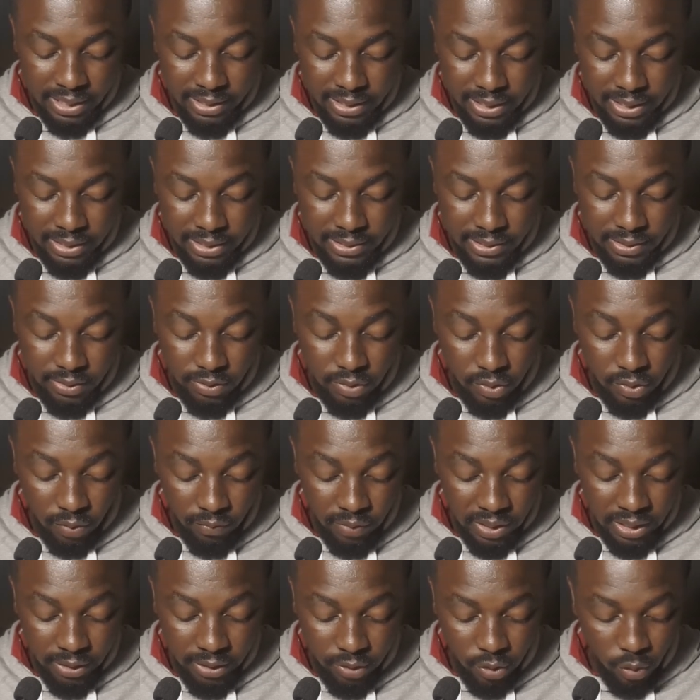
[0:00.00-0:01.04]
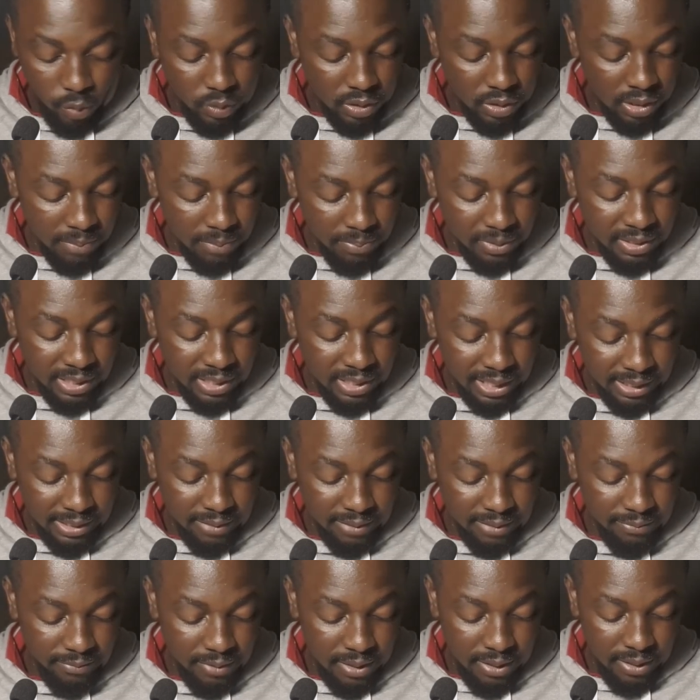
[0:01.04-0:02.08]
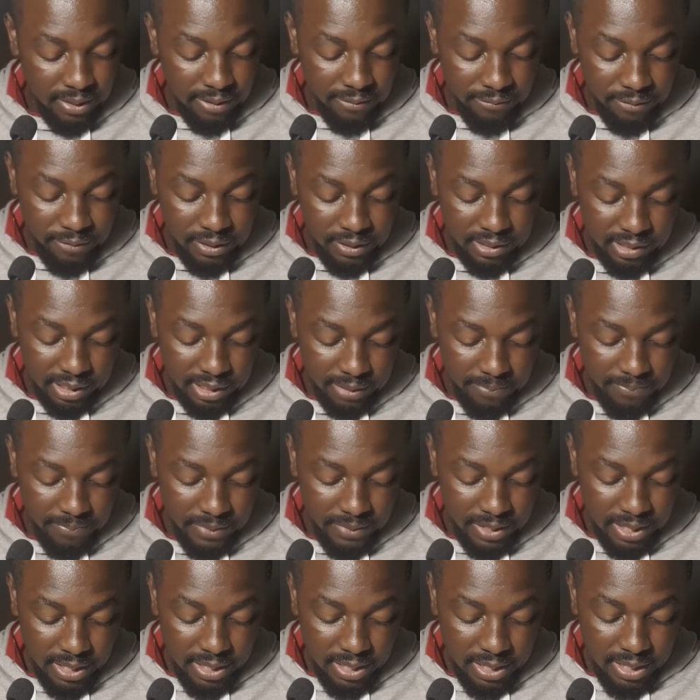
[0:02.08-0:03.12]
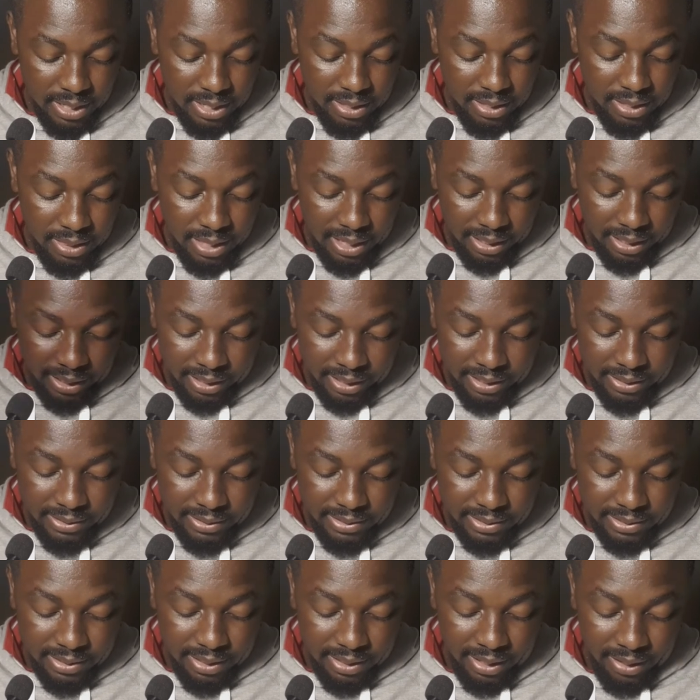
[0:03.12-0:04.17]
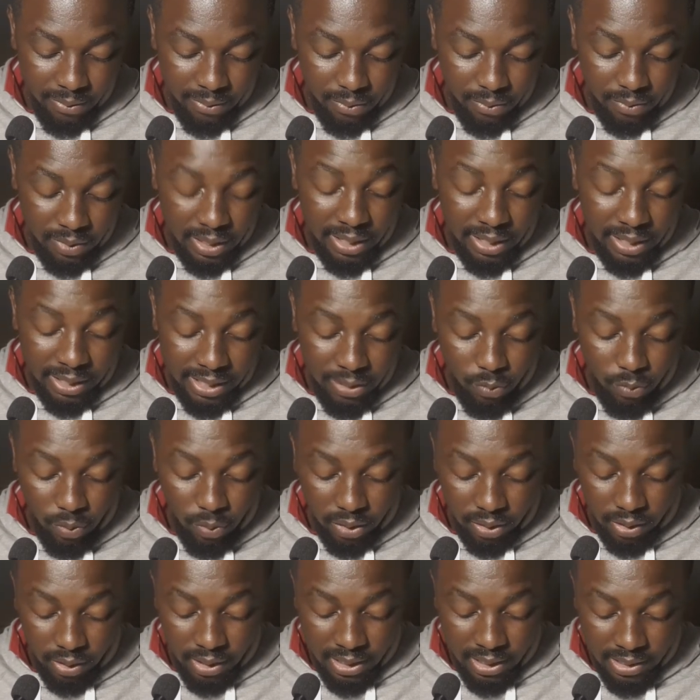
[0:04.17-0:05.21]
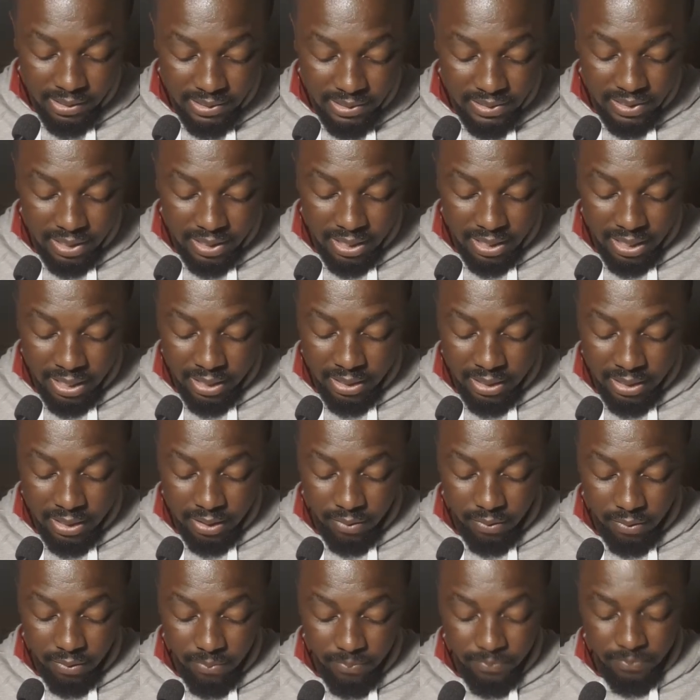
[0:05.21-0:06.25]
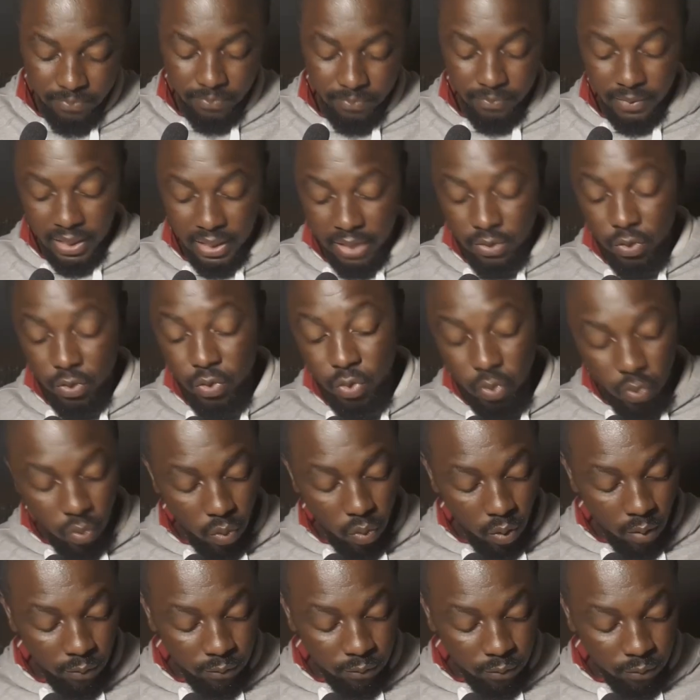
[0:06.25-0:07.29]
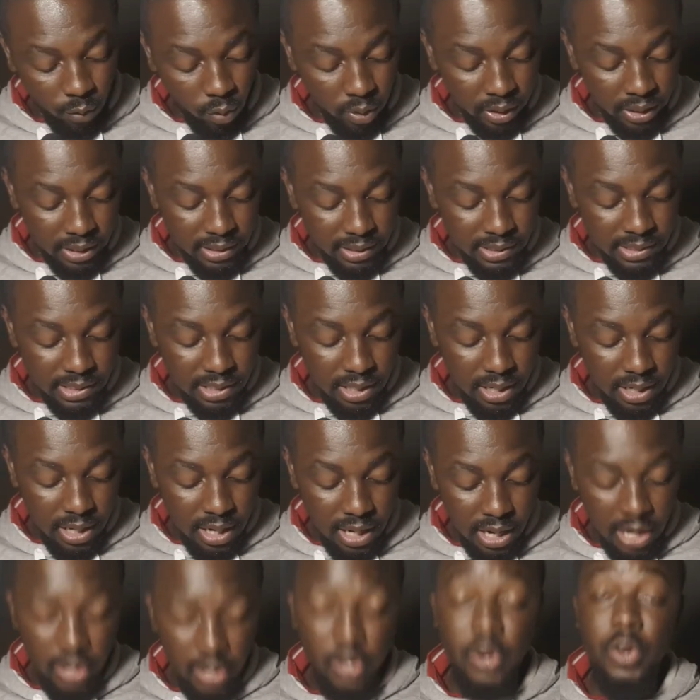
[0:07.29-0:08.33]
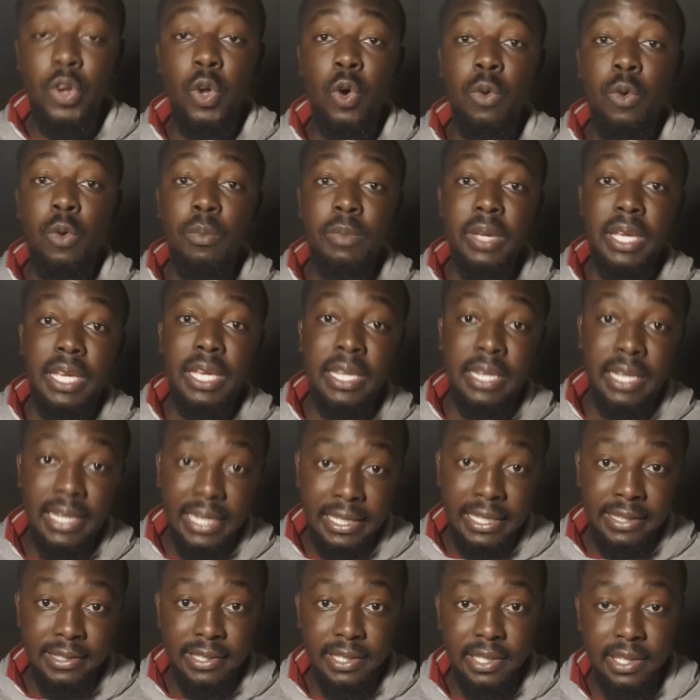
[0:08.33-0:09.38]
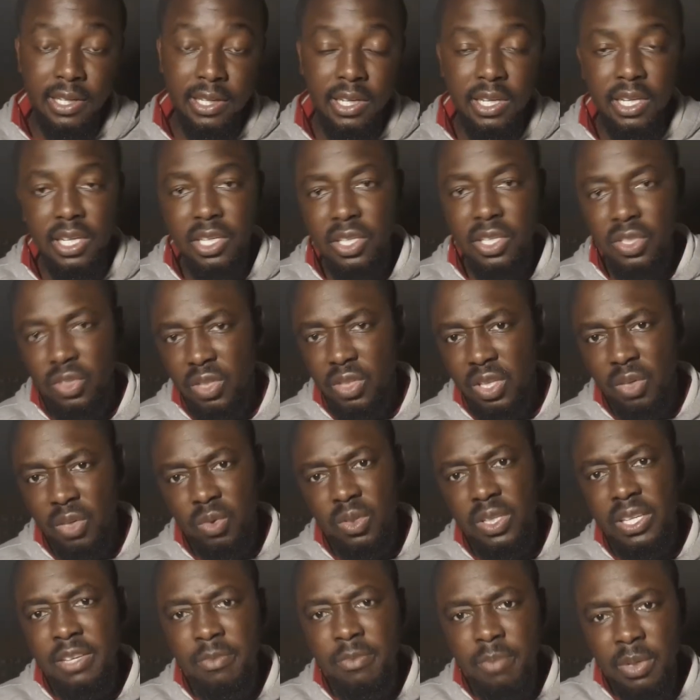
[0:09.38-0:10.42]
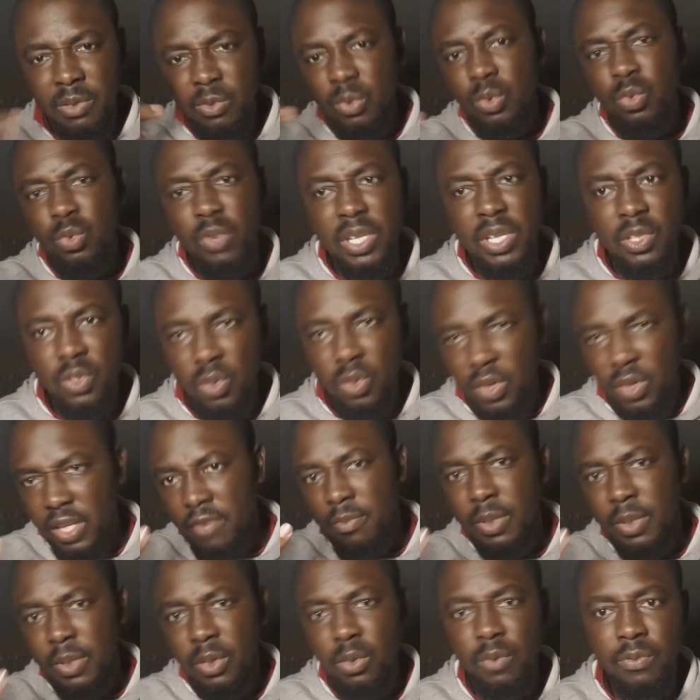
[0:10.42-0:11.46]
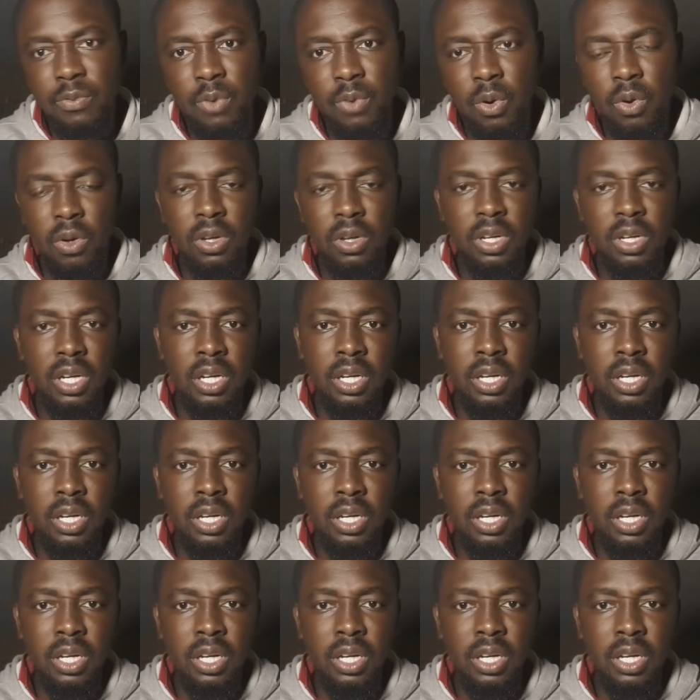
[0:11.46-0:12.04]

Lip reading: does are protective, fertile. Their kids with ease, and two or four kids are a gnome in a litter. So they could give birth to twins or give birth to four